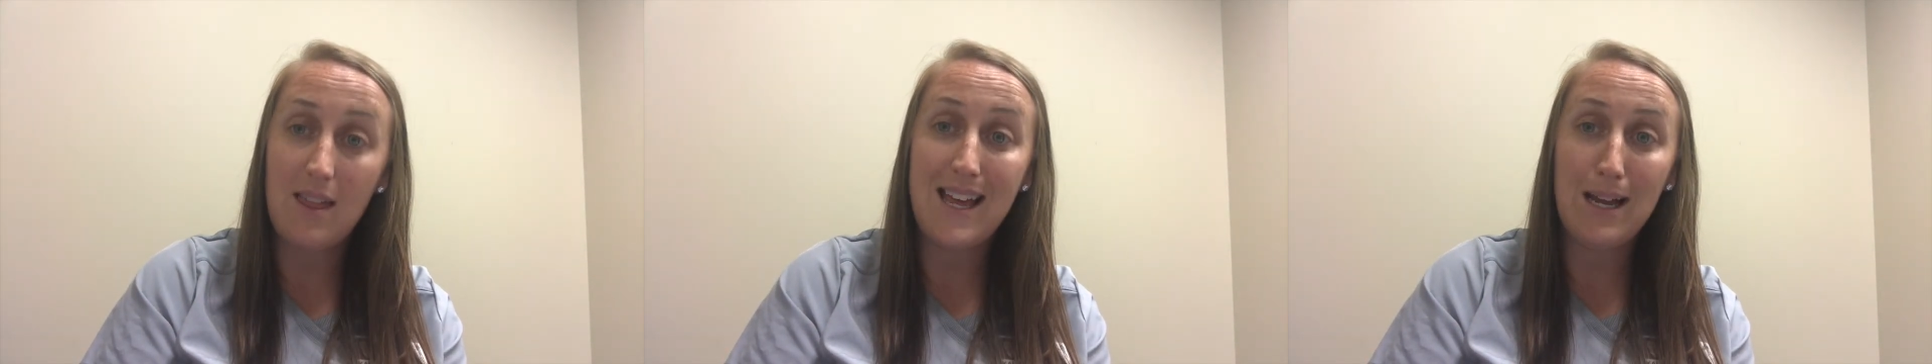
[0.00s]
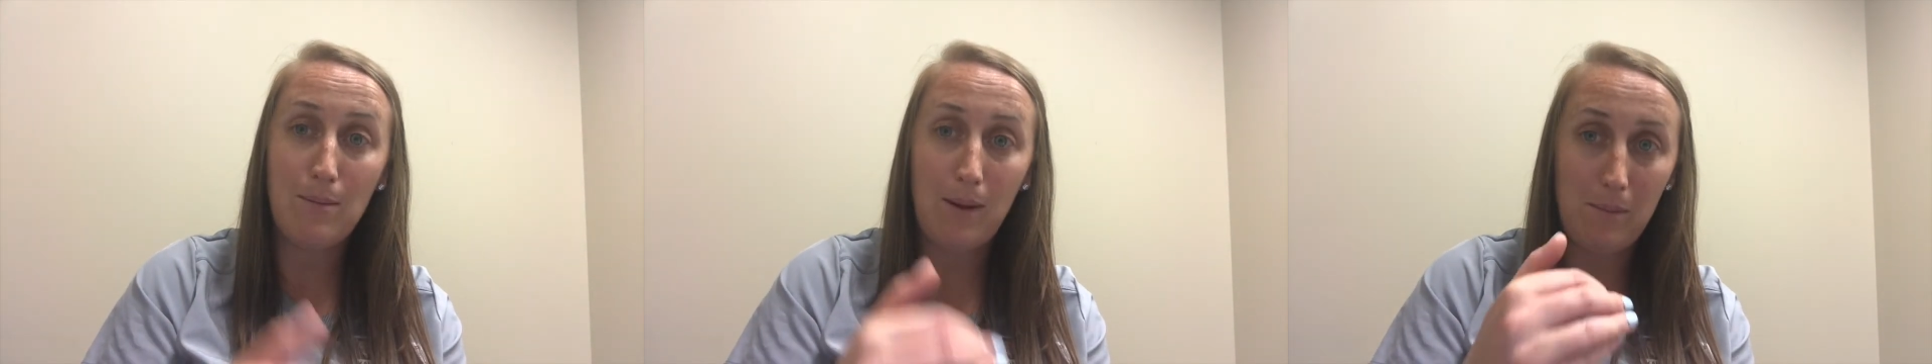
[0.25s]

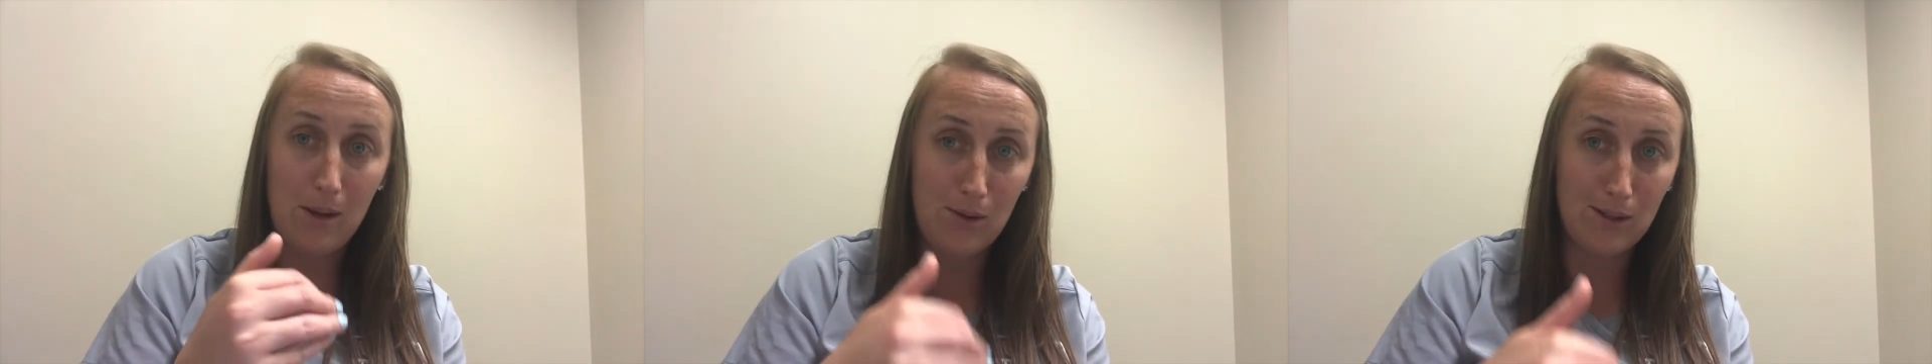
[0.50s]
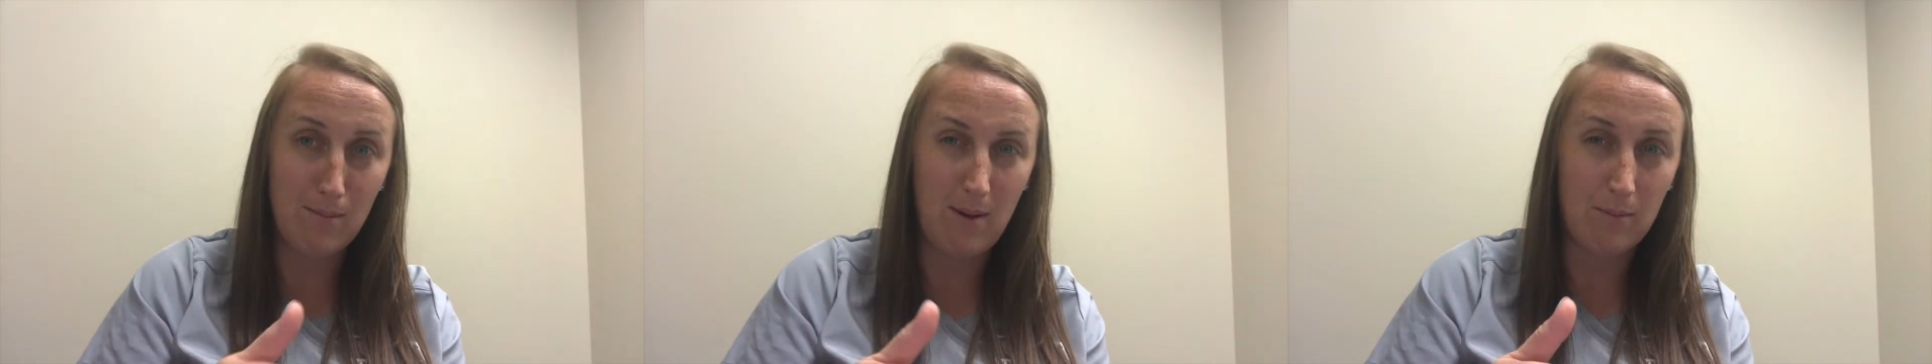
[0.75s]
then maybe
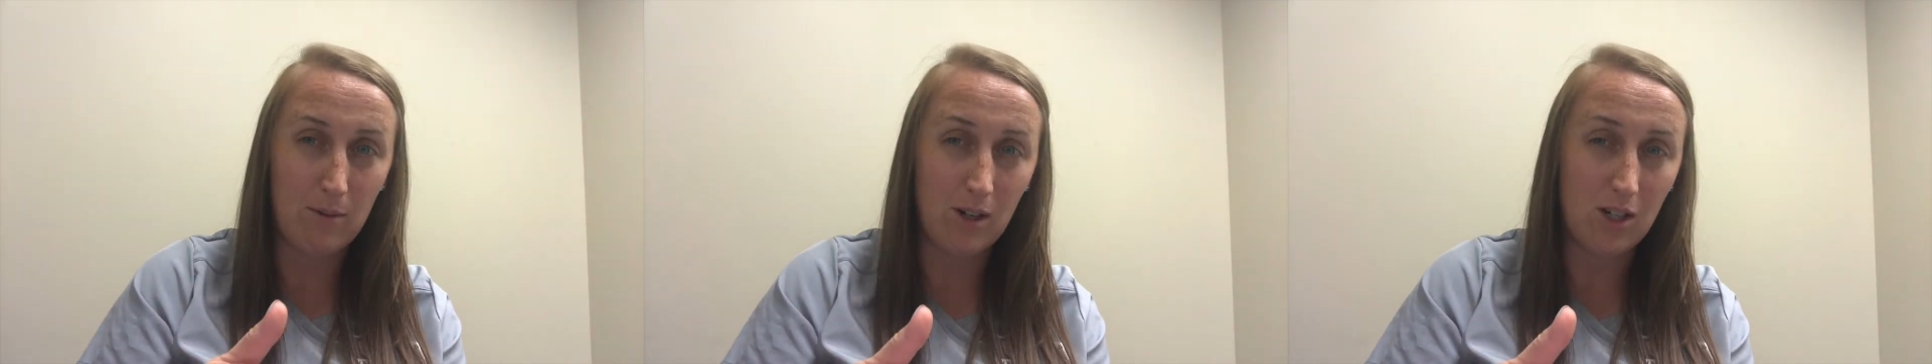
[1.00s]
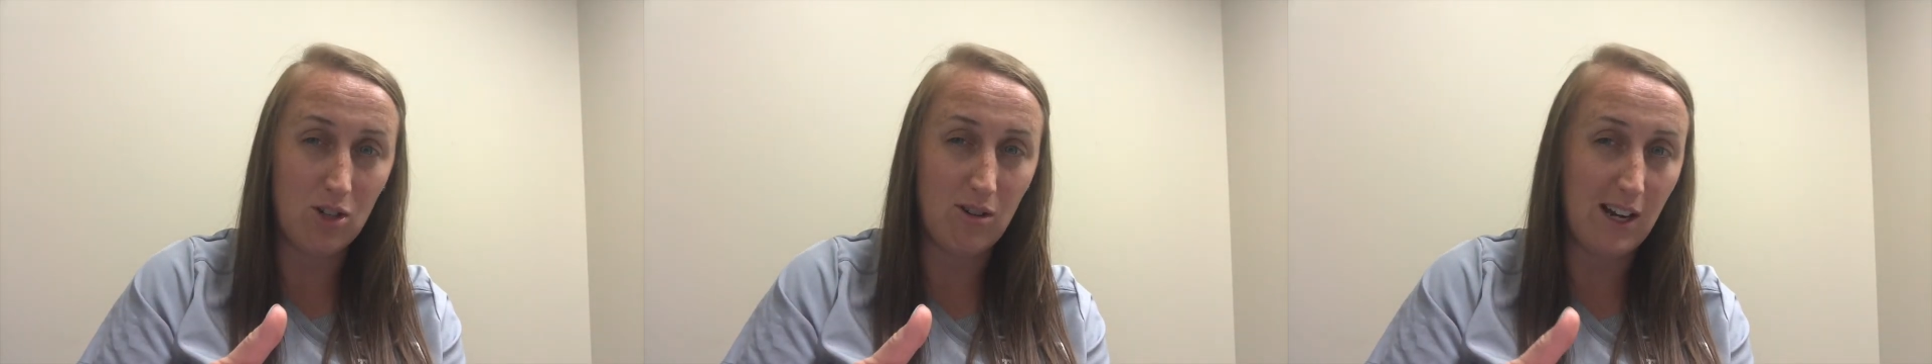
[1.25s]
use a
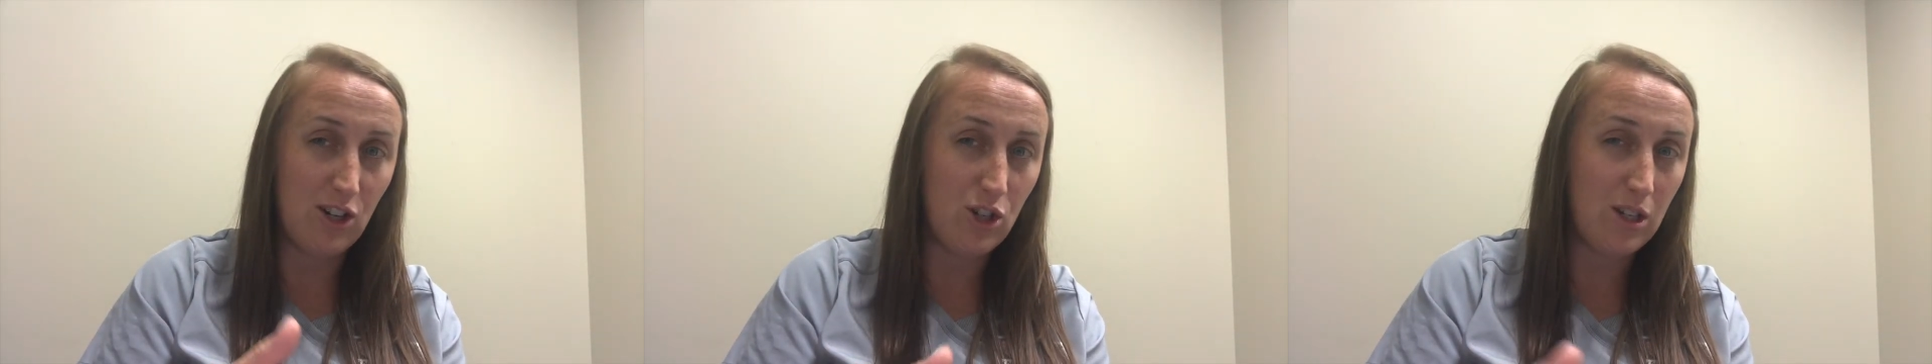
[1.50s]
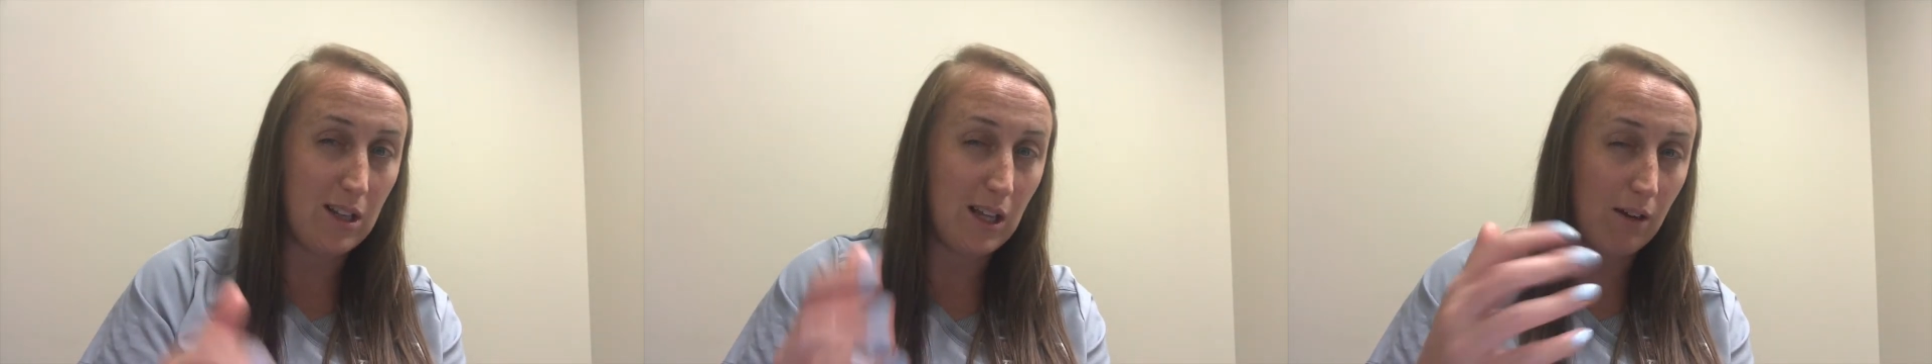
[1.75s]
memory
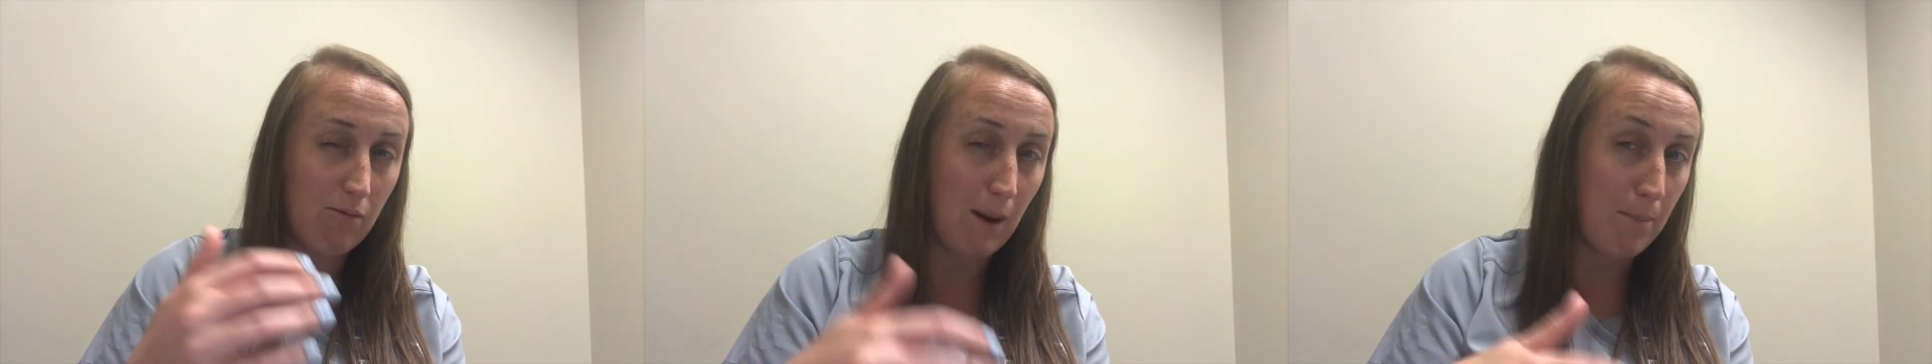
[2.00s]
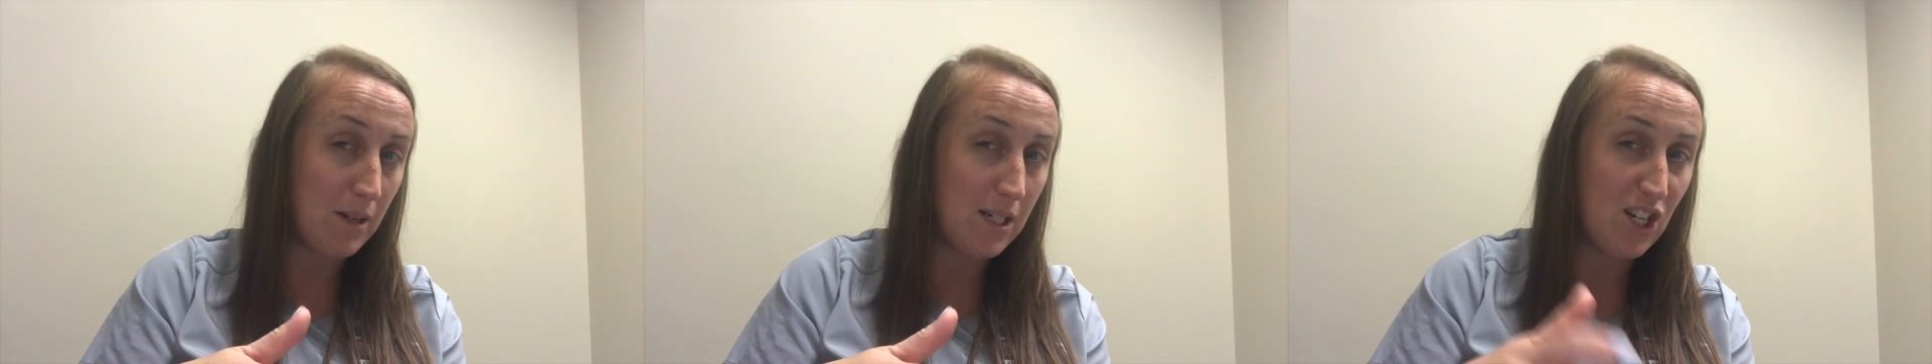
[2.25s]
strategy like
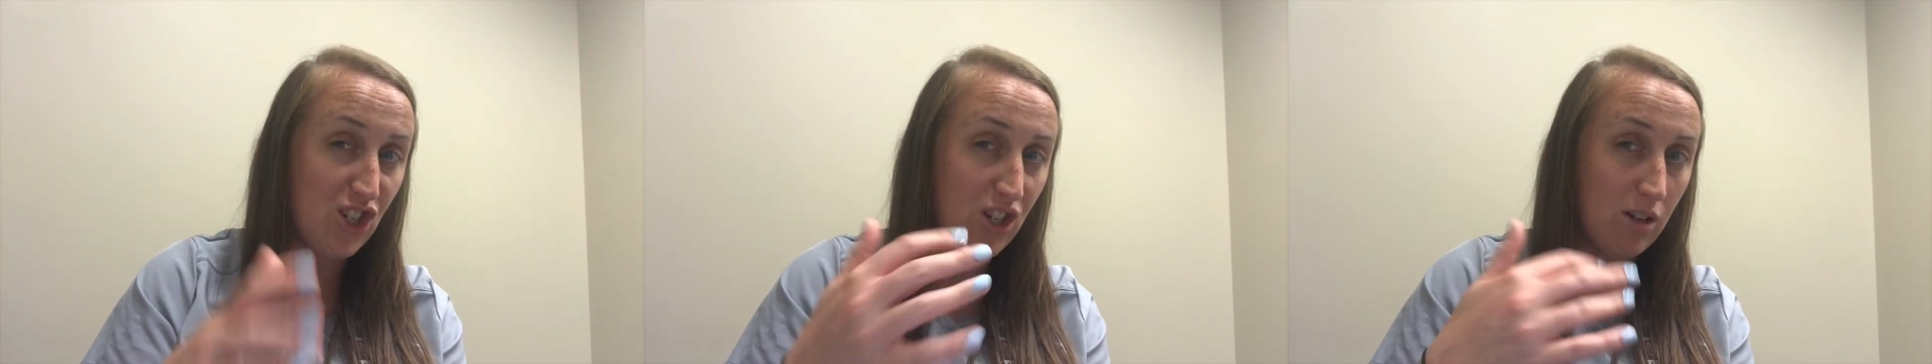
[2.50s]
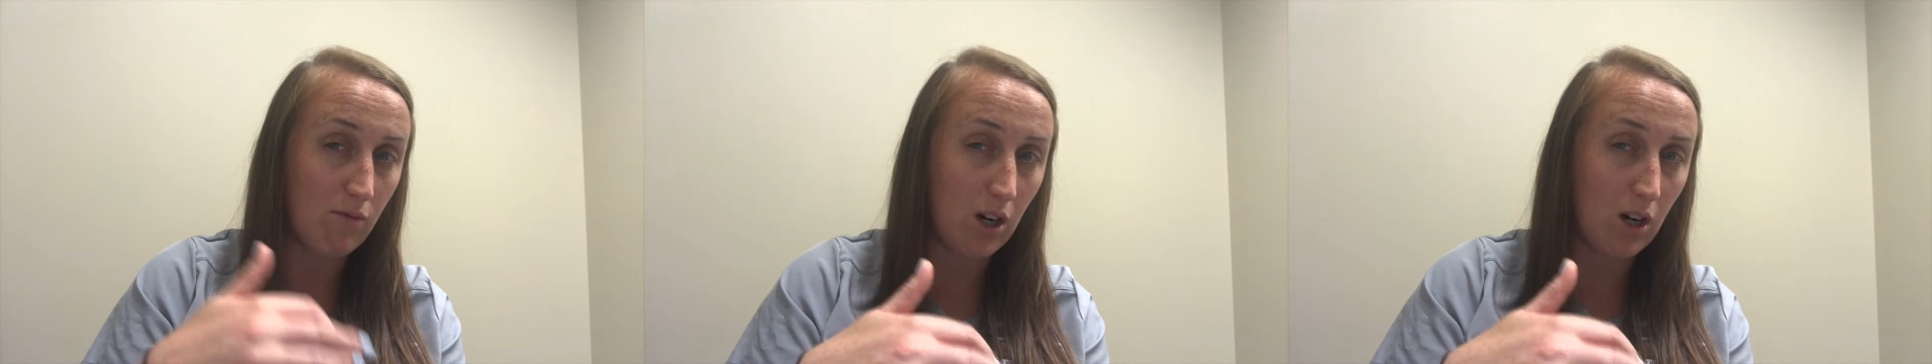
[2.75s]
repetition,